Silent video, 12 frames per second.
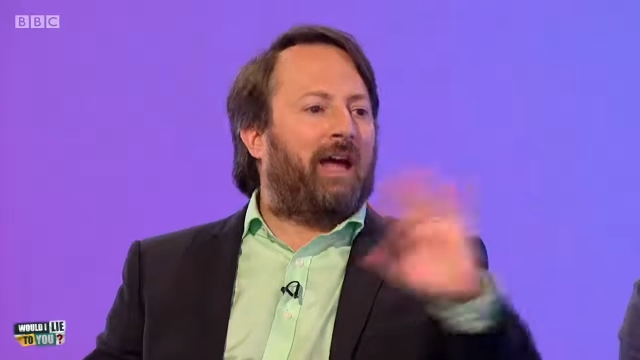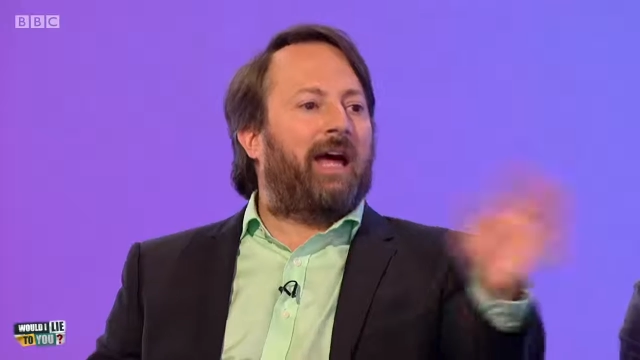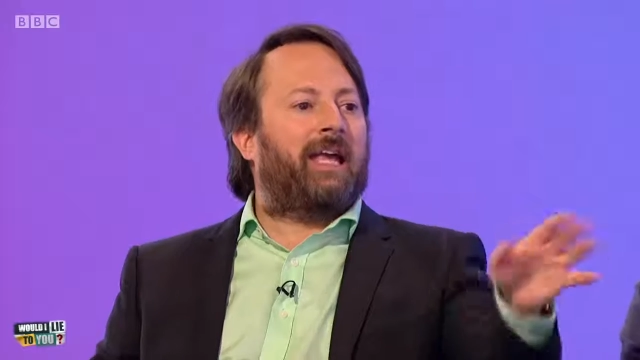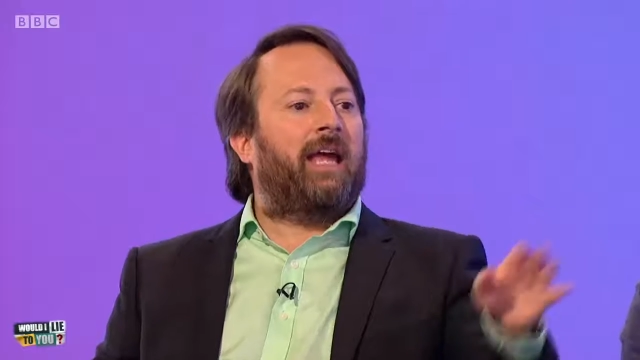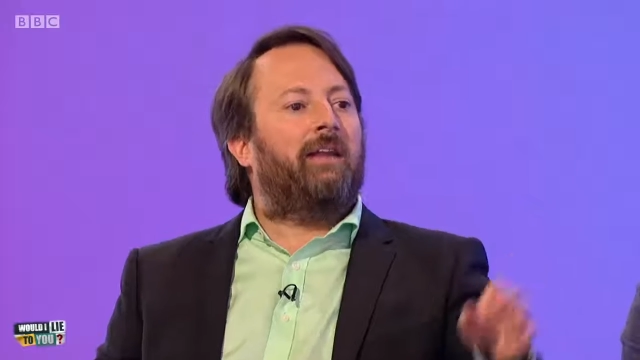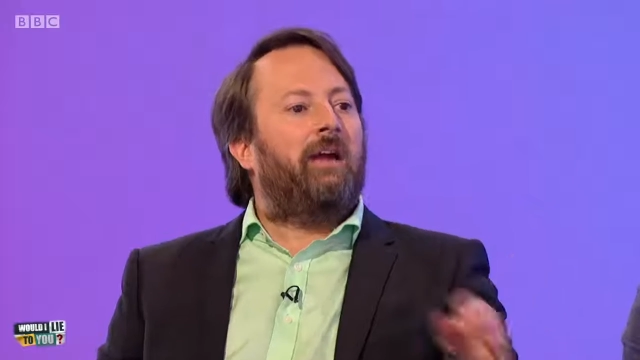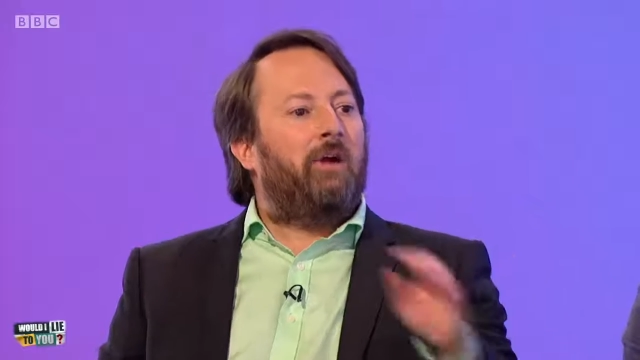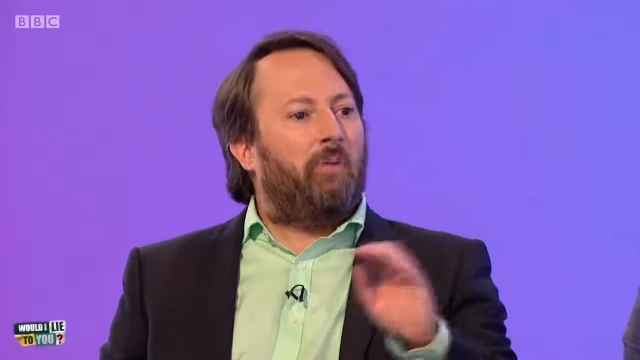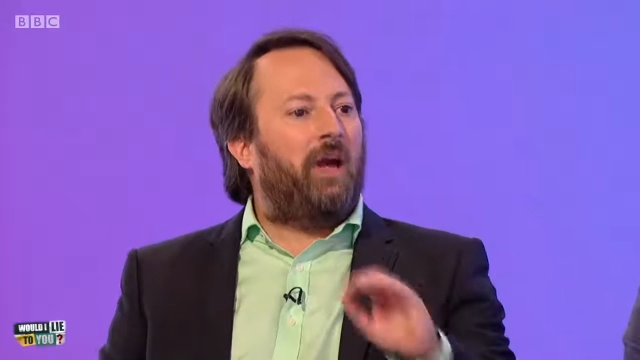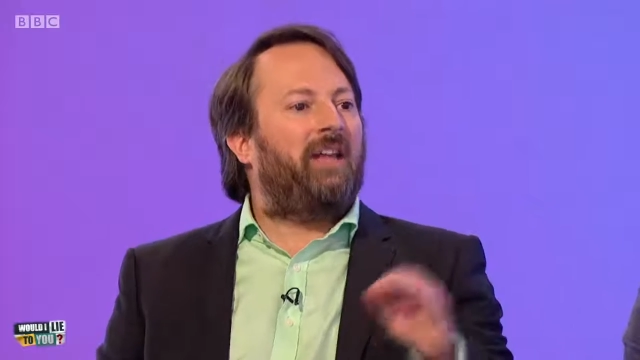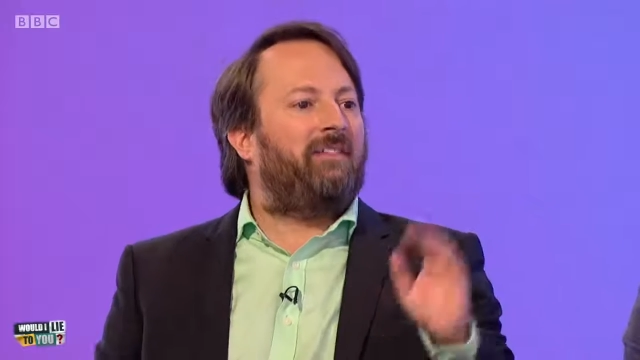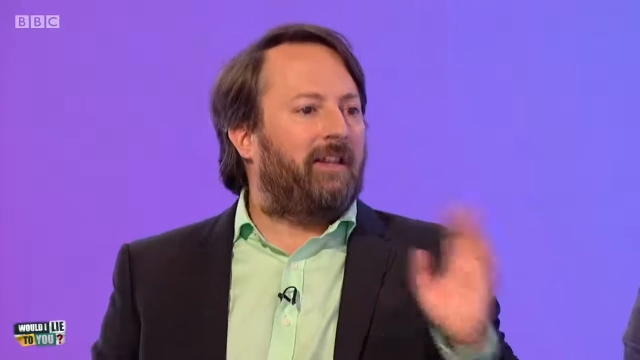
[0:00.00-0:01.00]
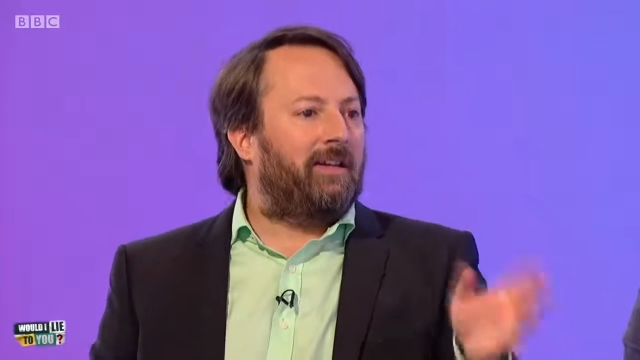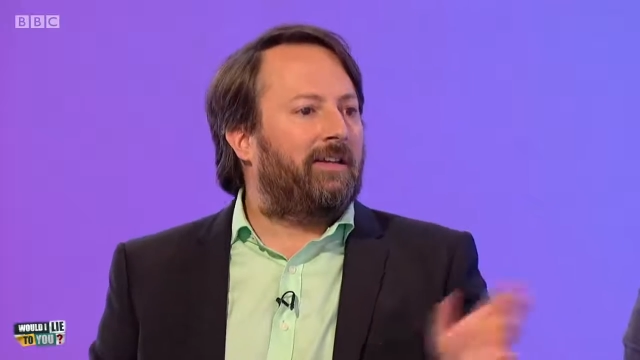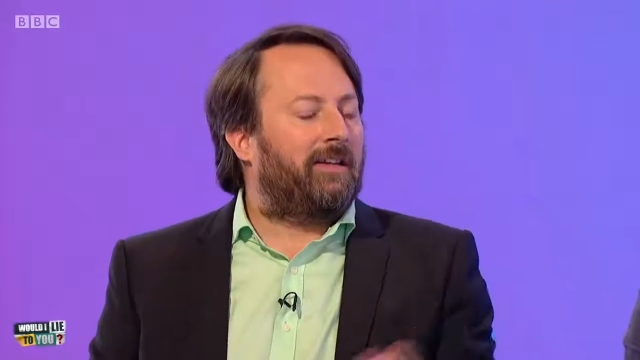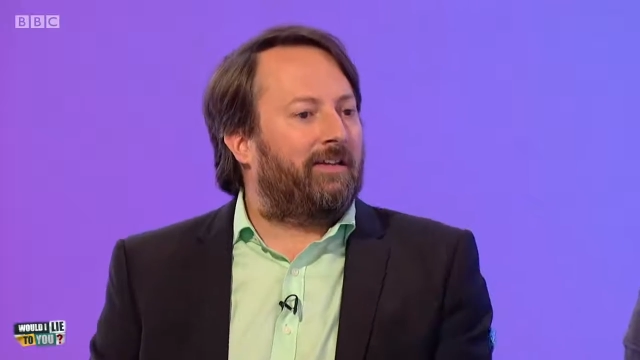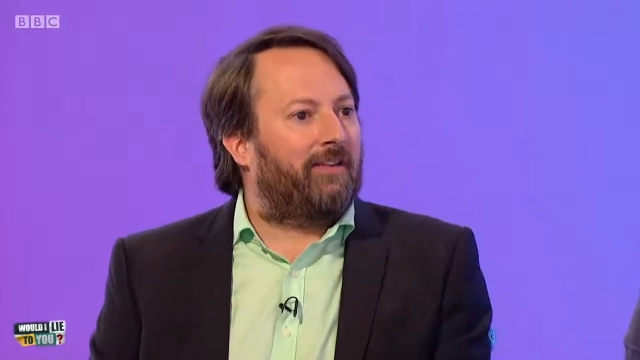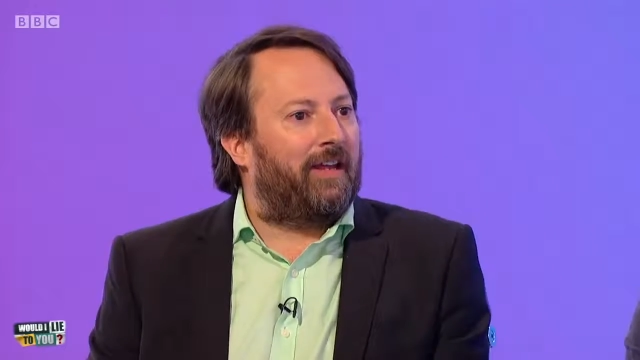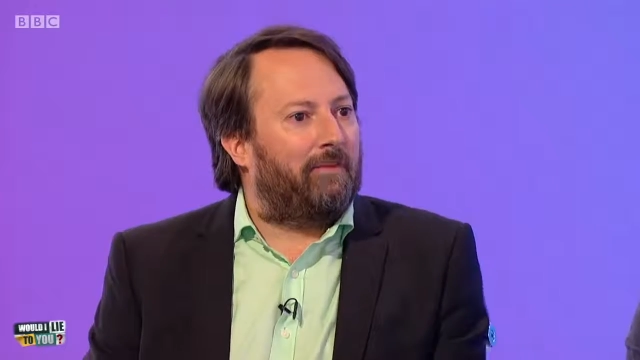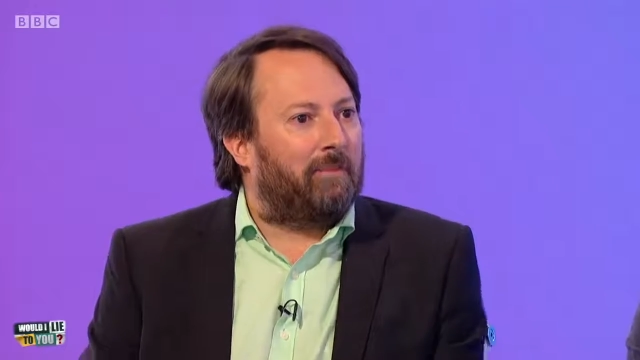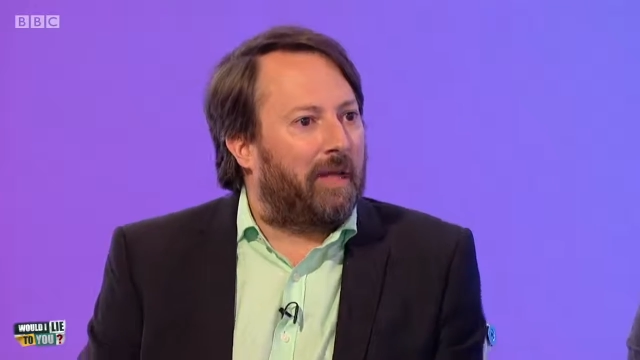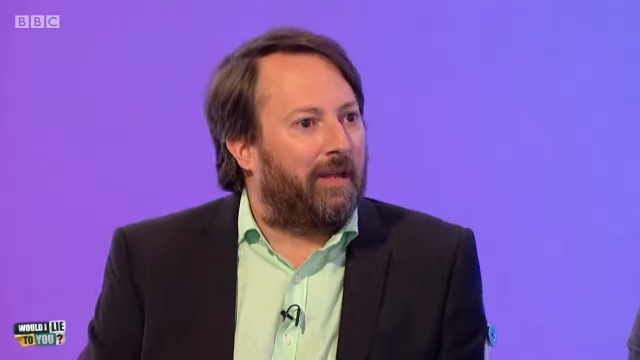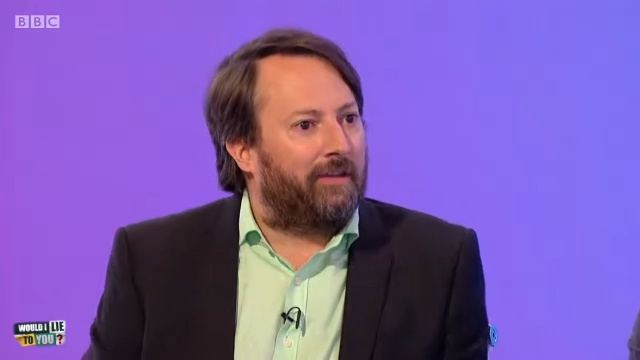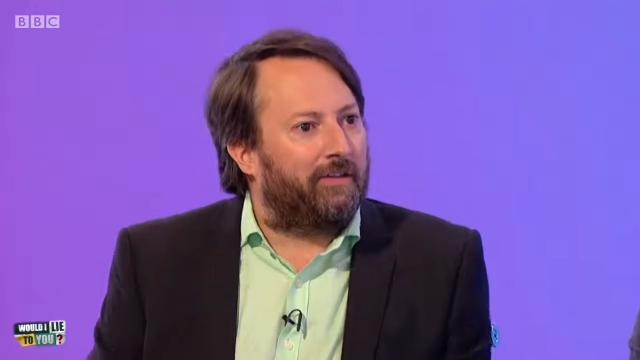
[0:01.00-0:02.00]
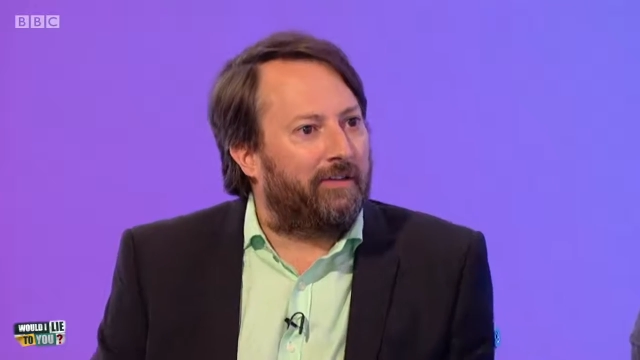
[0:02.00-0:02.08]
that again. Where didn't it take place?